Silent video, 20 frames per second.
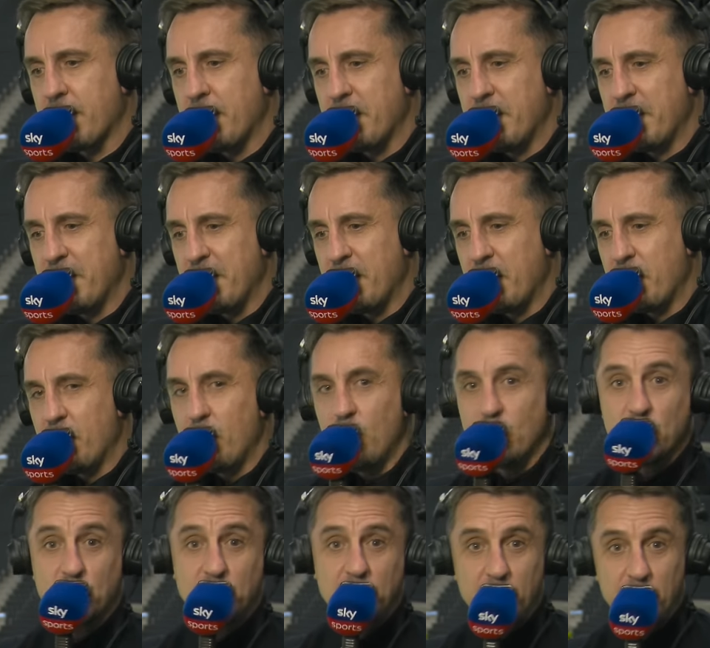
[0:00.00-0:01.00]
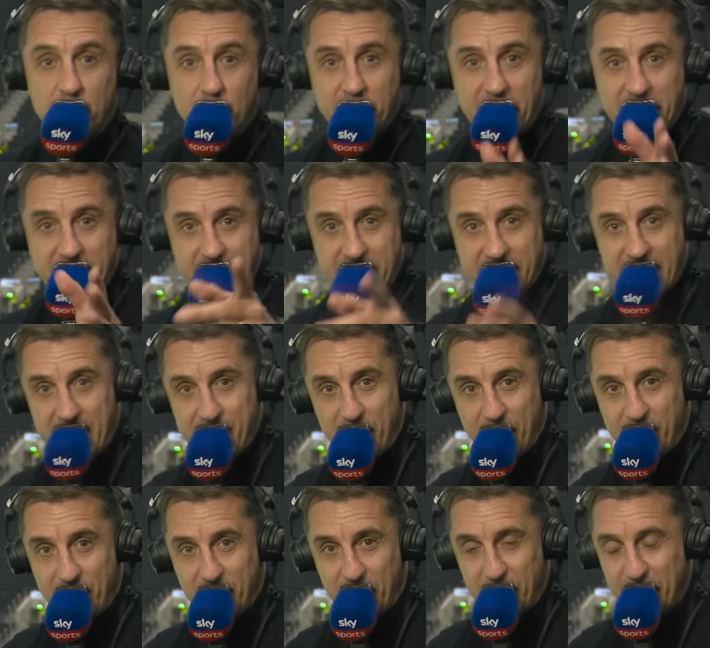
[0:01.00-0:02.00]
Um, we'll just do an updated
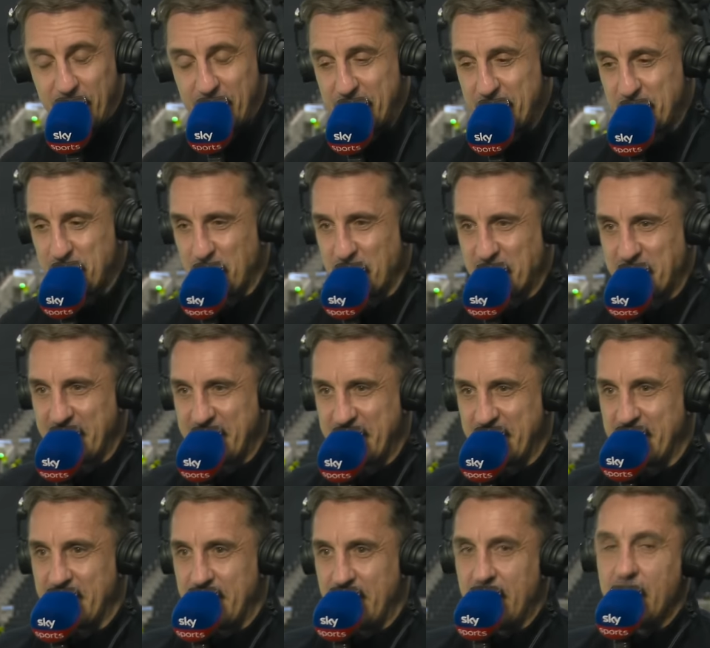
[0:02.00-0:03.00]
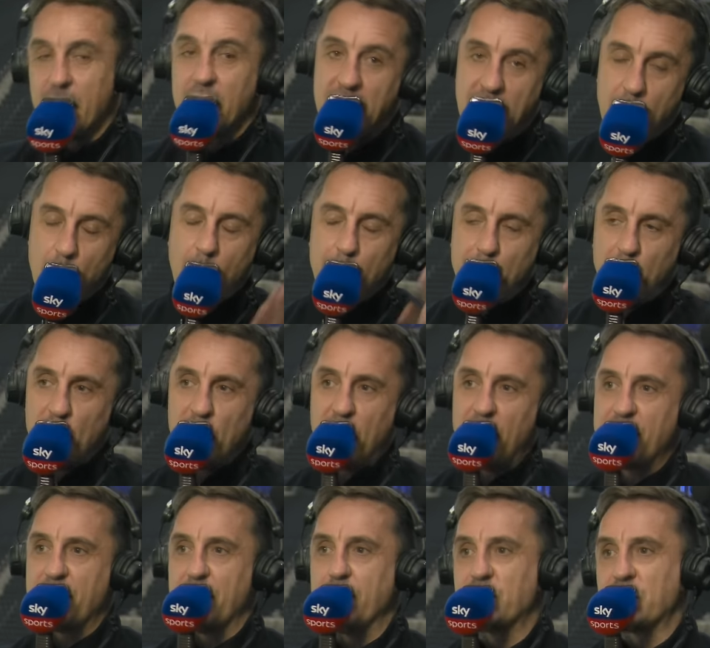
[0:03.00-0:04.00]
table for you. One yeah, second. one point. Yeah, yeah one point mm-hmm.
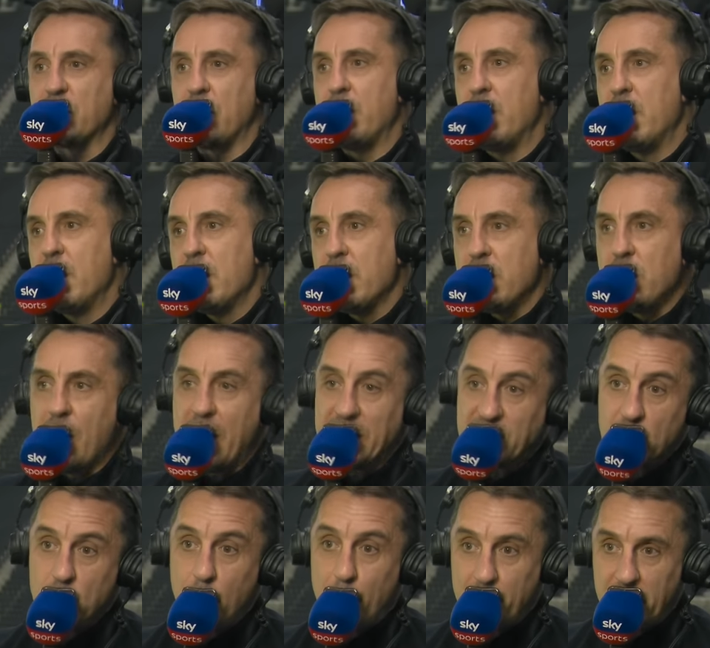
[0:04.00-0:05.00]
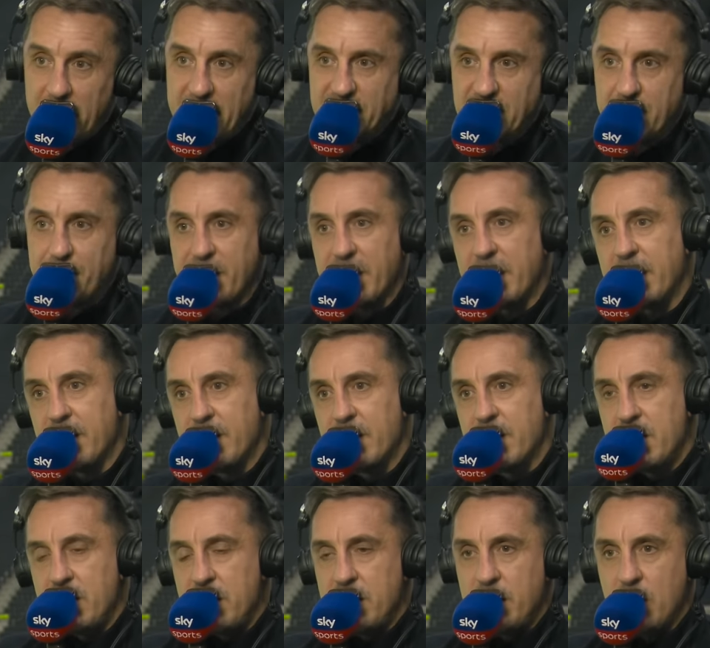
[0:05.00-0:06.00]
off them. So yeah. You know, that's a good place to be.
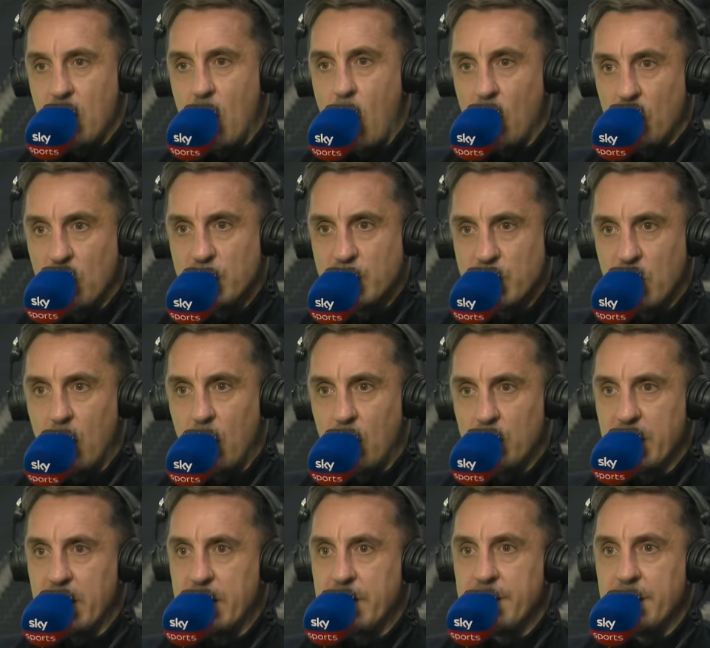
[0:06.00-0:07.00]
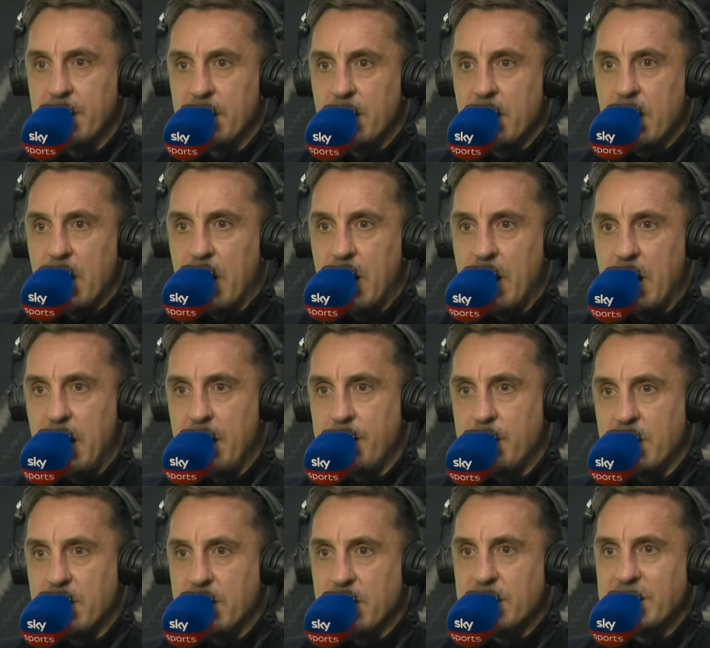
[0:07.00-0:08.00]
You know, on the shoulder,
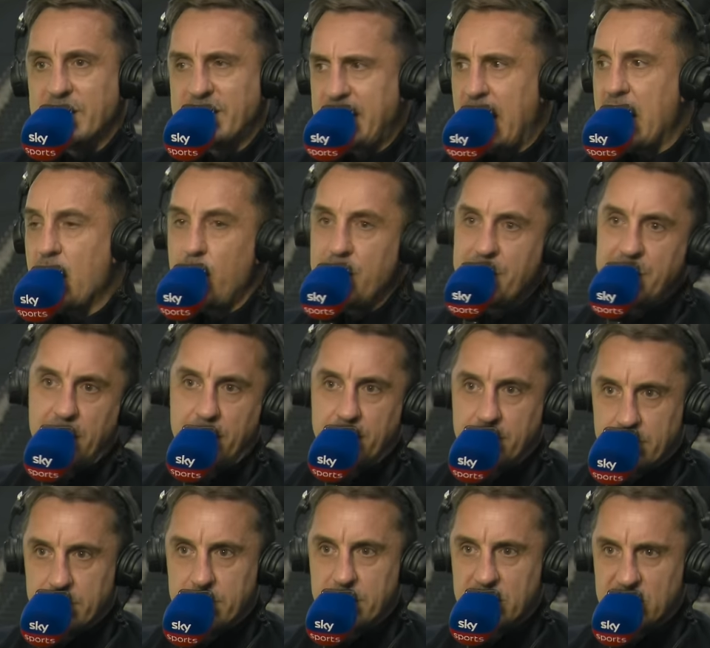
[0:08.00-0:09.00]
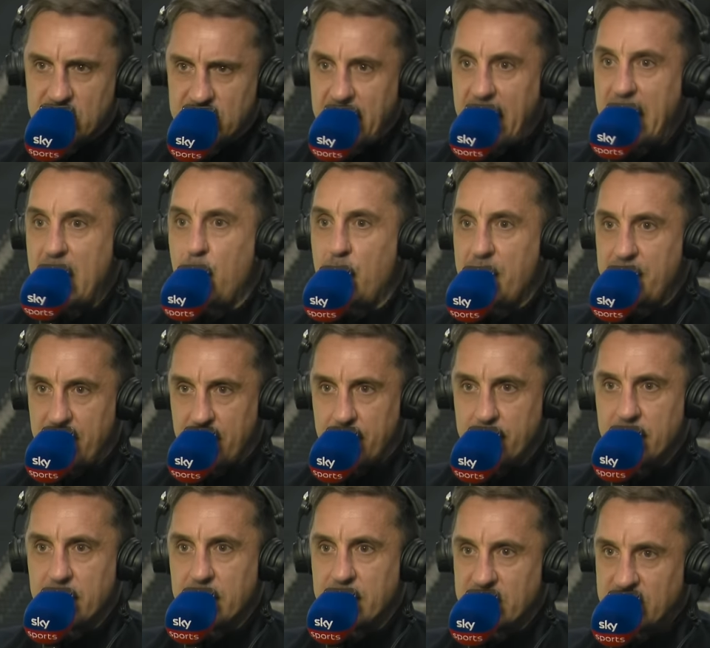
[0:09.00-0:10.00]
um, stay with them, stay with
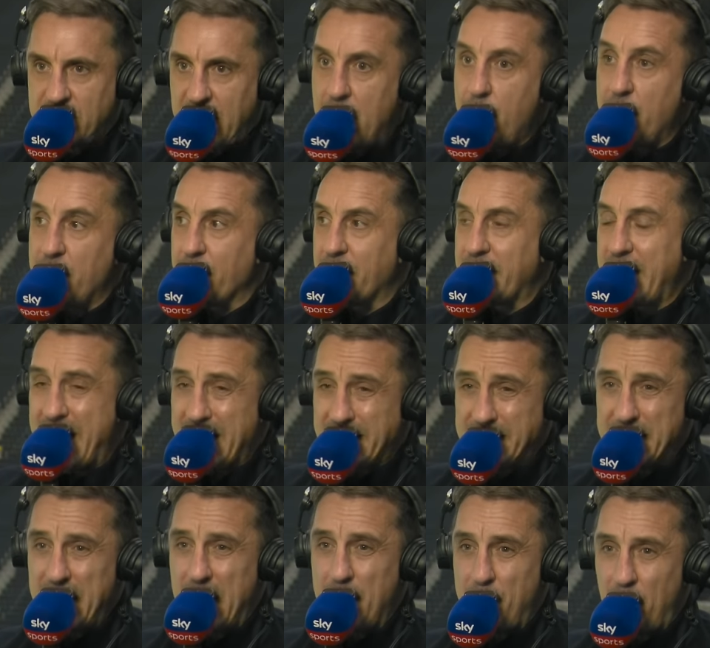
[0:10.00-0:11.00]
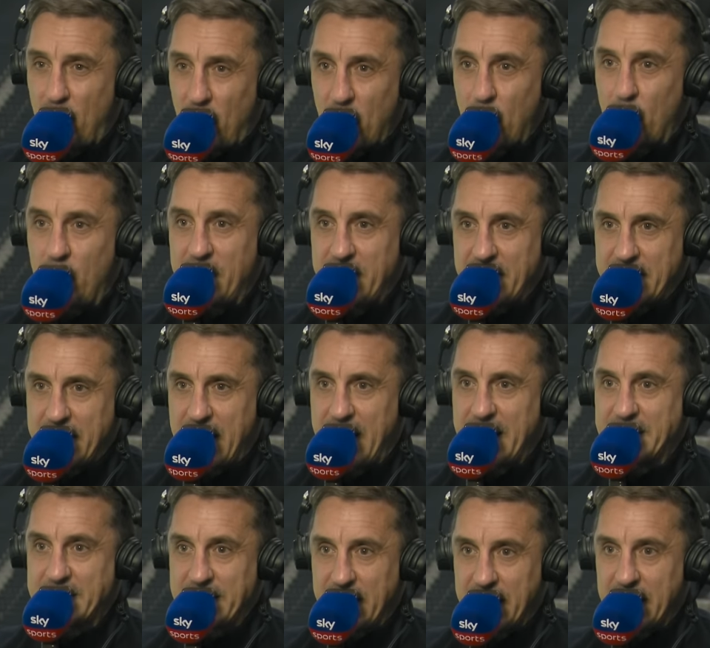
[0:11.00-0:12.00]
them, stay with them. Get to that point where you're
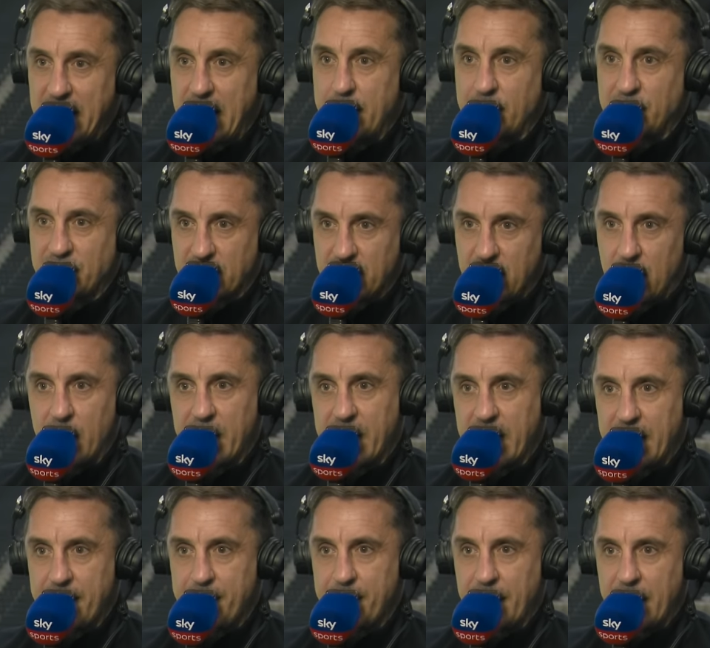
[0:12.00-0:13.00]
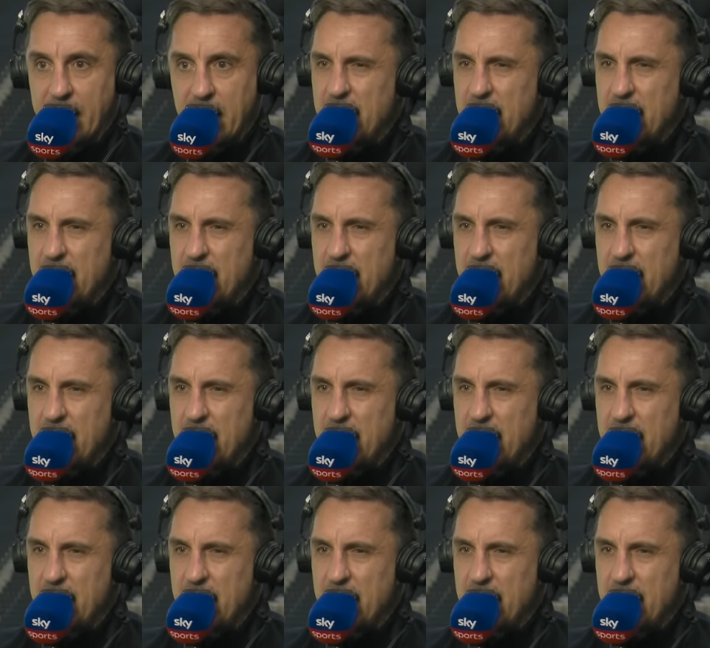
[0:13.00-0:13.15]
nine, ten games to go again.